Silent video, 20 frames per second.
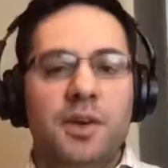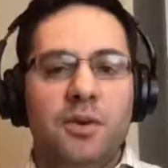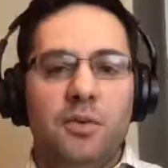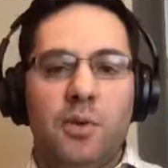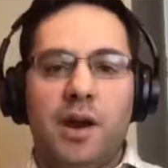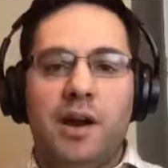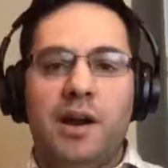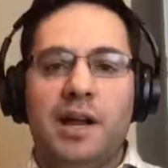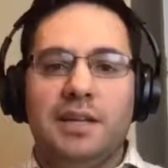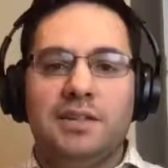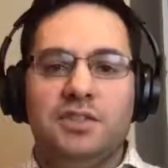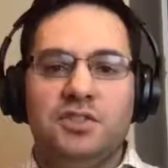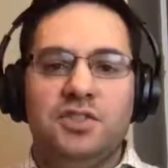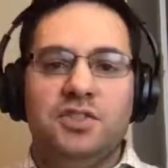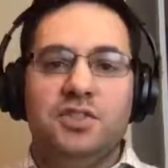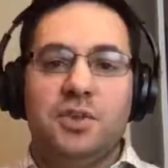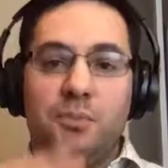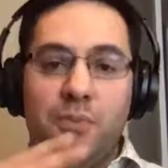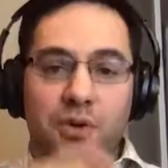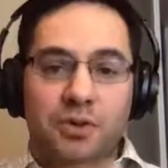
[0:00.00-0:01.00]

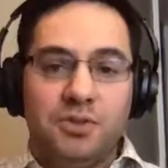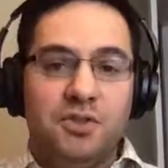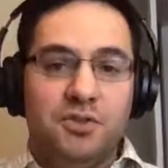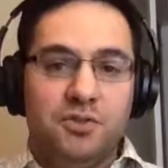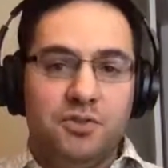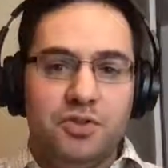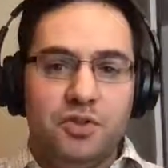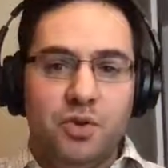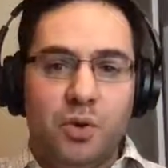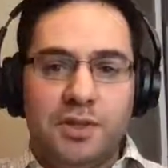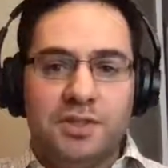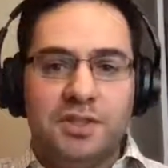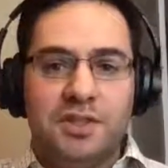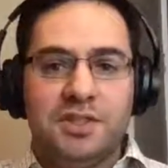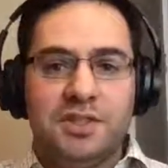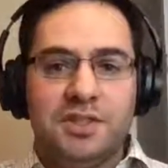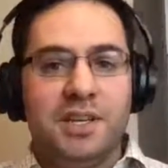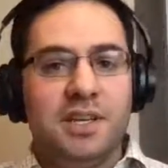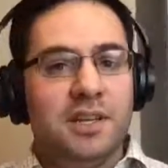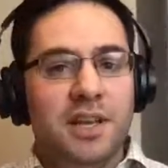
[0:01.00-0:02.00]
Whereas the person who
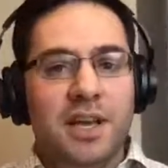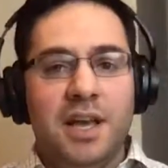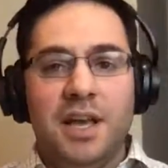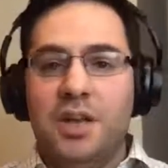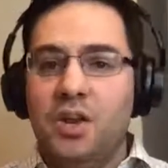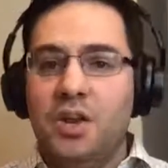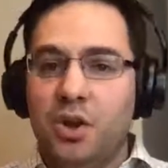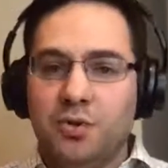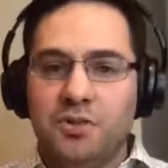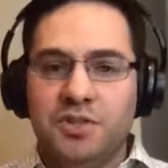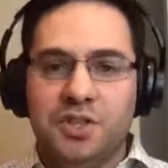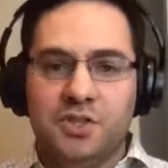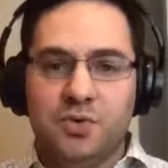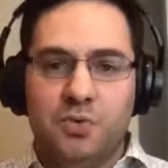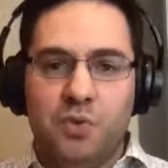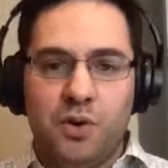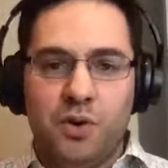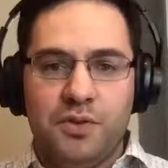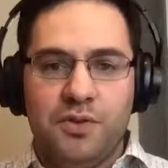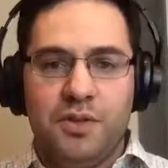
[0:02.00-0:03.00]
sources it knows it's
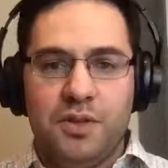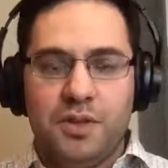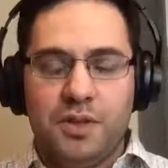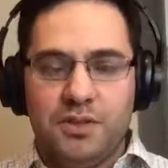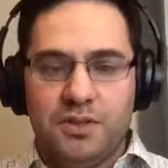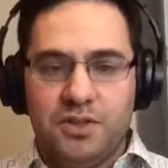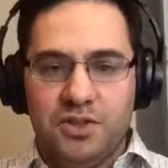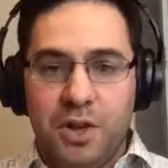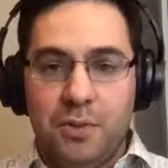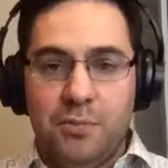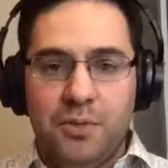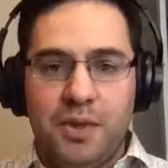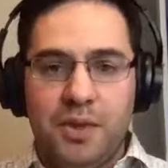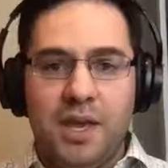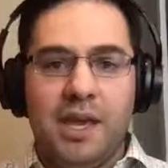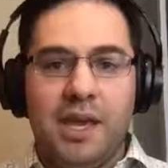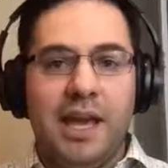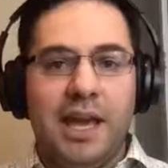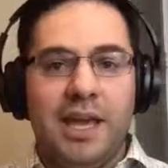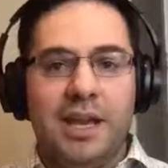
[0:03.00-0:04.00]
worth
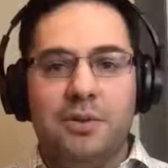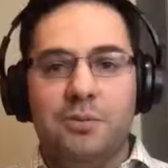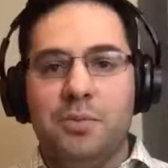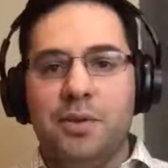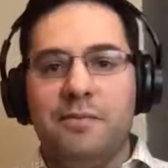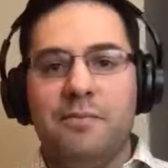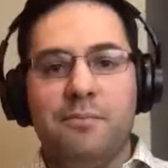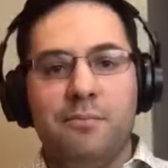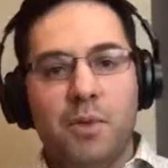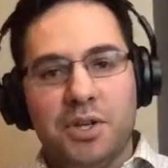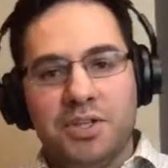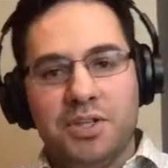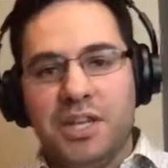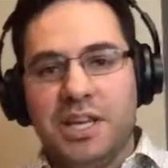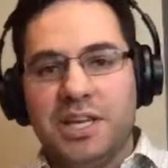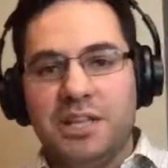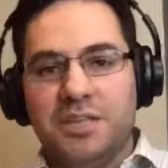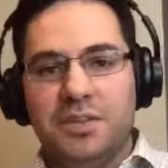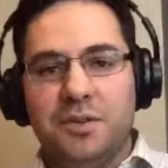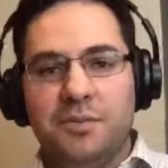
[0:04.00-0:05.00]
something, and it would be much
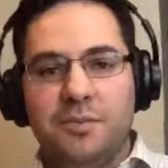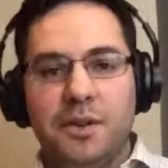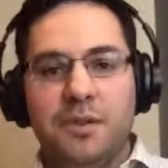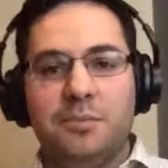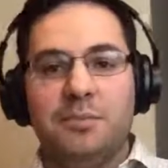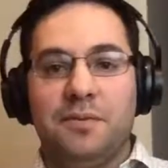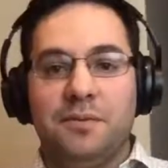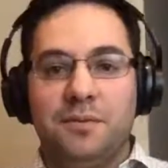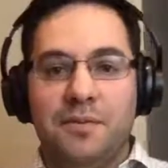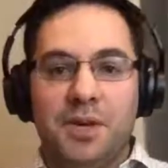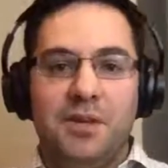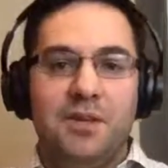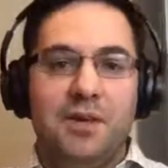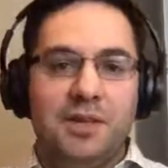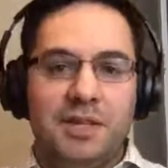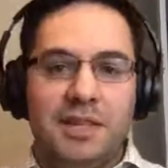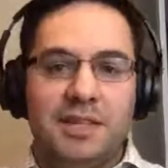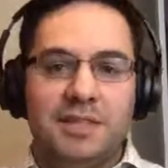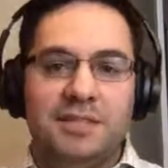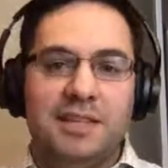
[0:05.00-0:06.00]
easier for him to figure
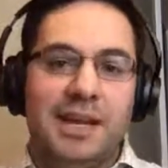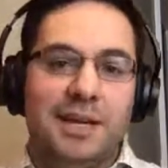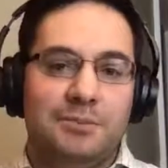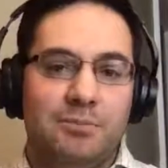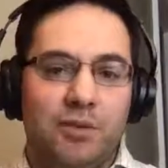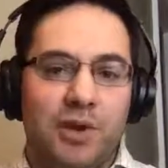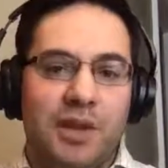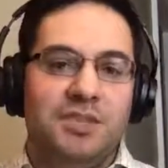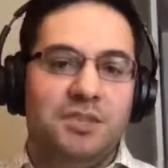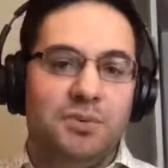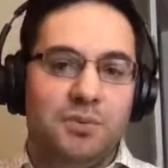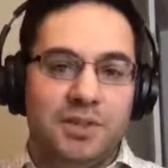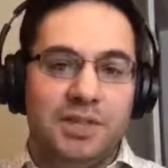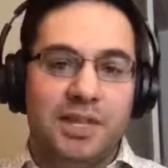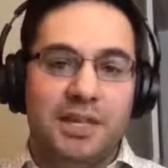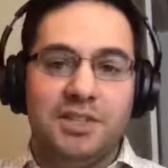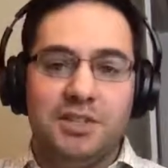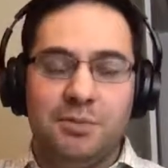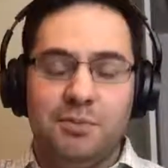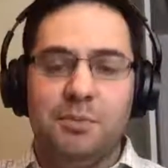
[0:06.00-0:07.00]
out the exact price of what
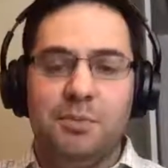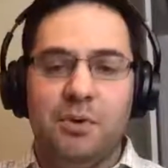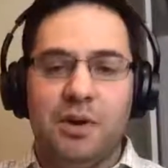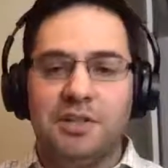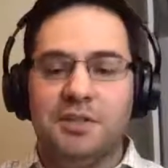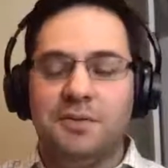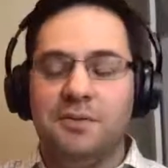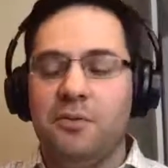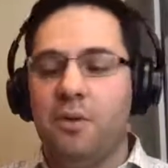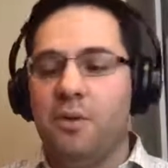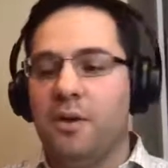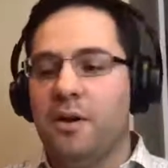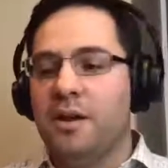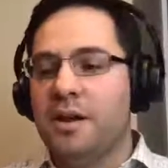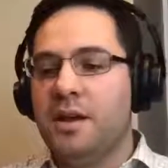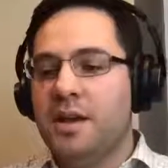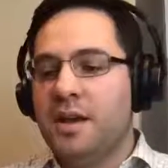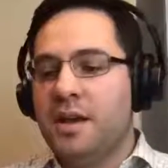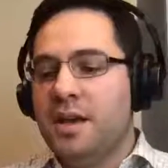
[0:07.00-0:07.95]
that should be priced for.